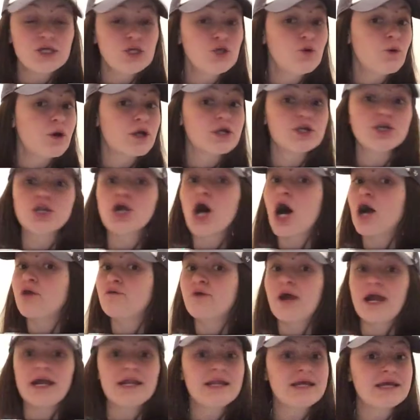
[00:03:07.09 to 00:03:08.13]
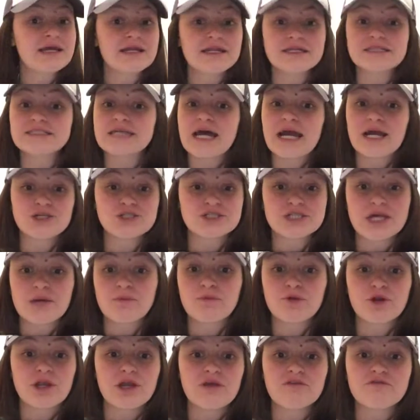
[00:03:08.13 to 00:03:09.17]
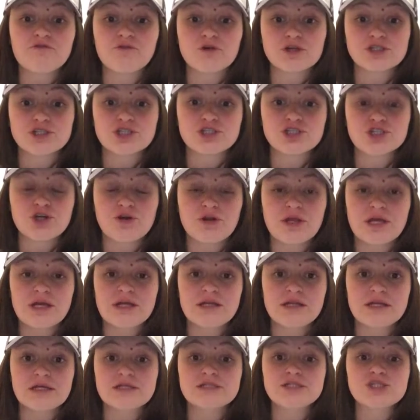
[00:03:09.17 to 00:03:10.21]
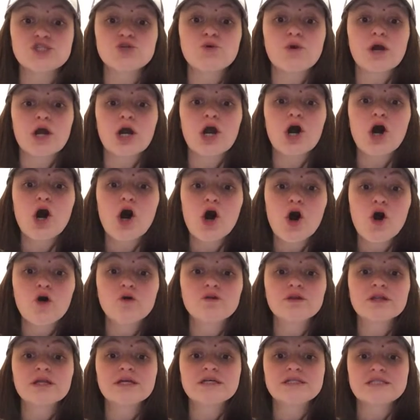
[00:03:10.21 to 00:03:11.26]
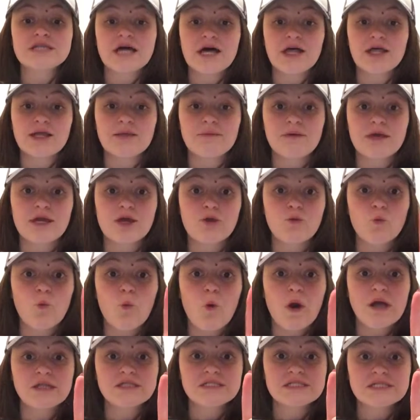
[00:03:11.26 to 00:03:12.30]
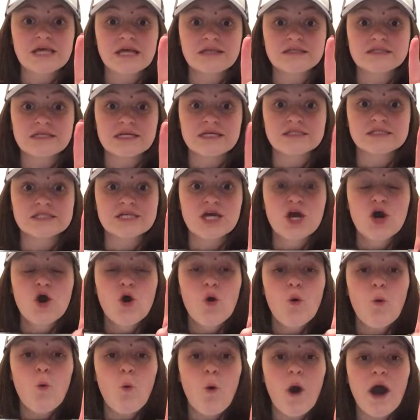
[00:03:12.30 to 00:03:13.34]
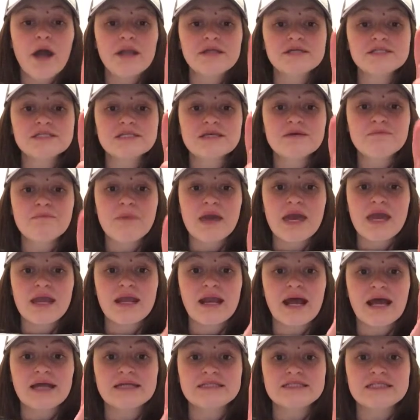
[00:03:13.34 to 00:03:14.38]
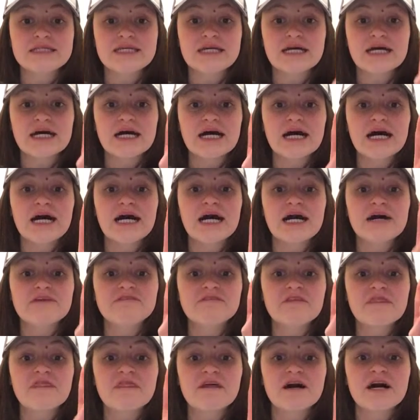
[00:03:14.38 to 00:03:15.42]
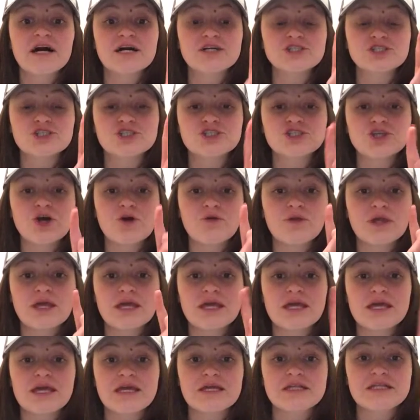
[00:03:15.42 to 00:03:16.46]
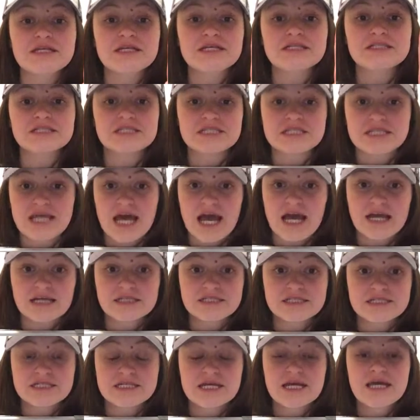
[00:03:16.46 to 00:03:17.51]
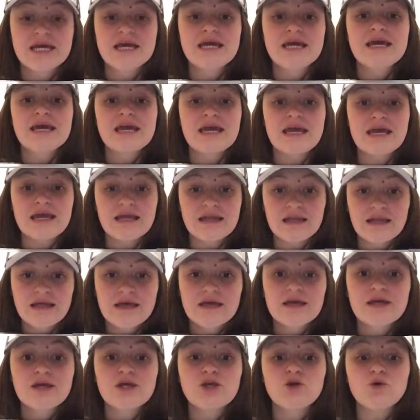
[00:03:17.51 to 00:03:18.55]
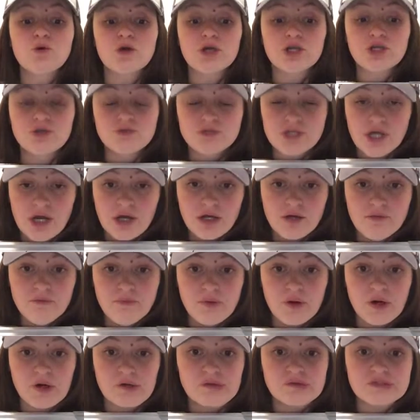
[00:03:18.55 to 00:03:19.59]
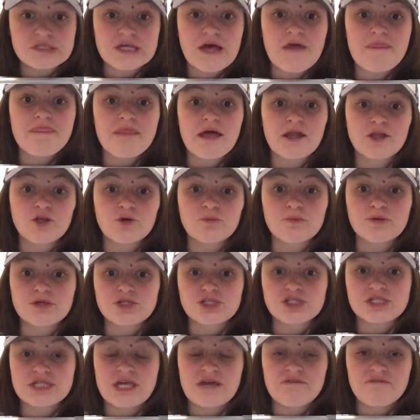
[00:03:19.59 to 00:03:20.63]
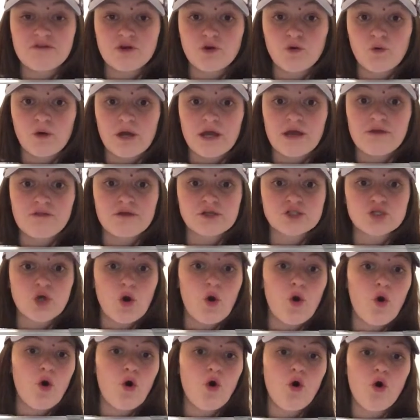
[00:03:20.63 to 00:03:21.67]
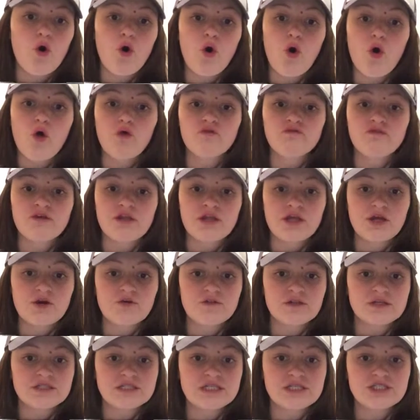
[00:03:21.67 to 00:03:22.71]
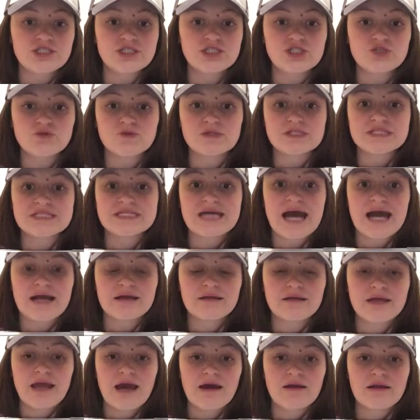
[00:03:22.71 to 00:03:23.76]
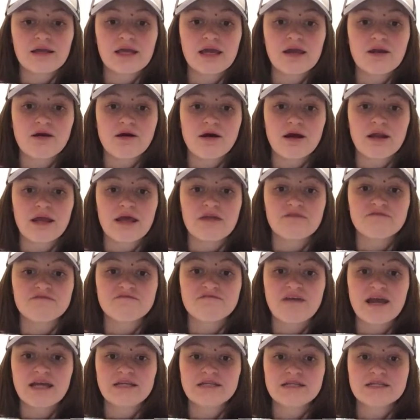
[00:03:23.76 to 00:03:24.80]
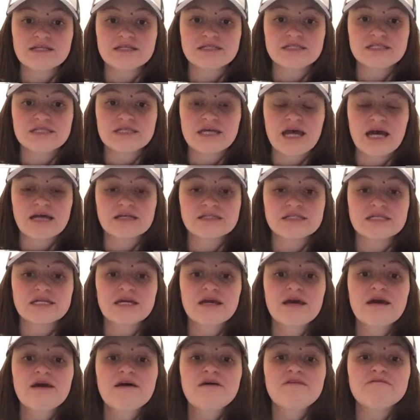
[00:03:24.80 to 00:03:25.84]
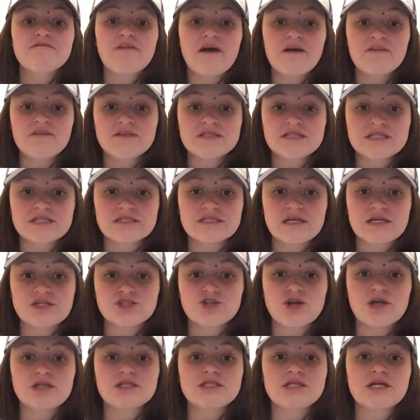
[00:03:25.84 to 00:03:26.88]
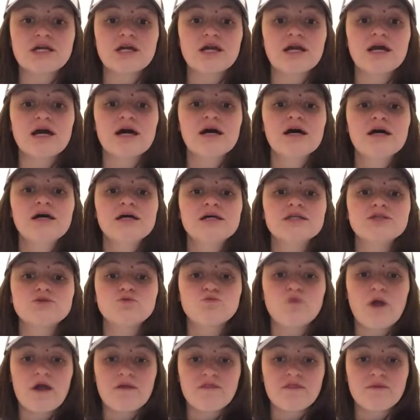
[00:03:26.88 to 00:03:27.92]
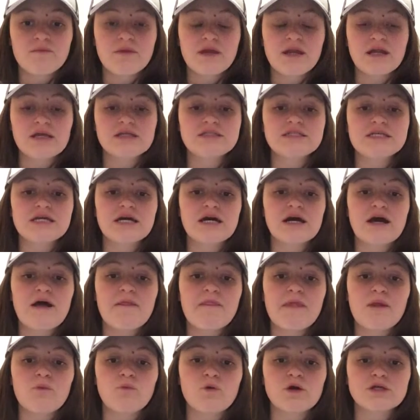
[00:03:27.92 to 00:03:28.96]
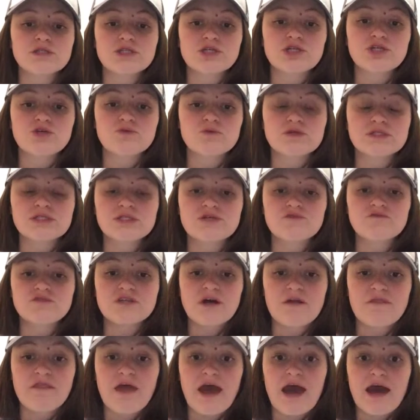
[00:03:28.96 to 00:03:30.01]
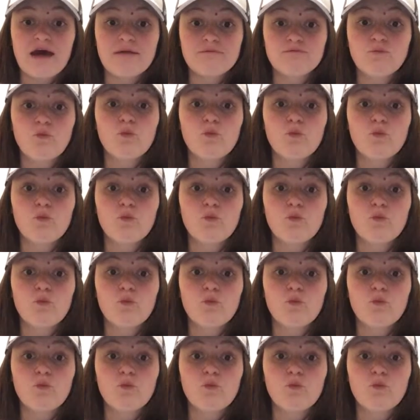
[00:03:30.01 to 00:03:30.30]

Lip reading: You are not writing an entire summary for Shoshone Indians. You are only telling me in one sentence what is the main idea of the Shoshone Indians text. In your Utah Compose, and then you'll push save and quit. There's a whole video that teaches you exactly how to get on and find this text, find the success criteria, write the main idea, and then what to do once you've done that.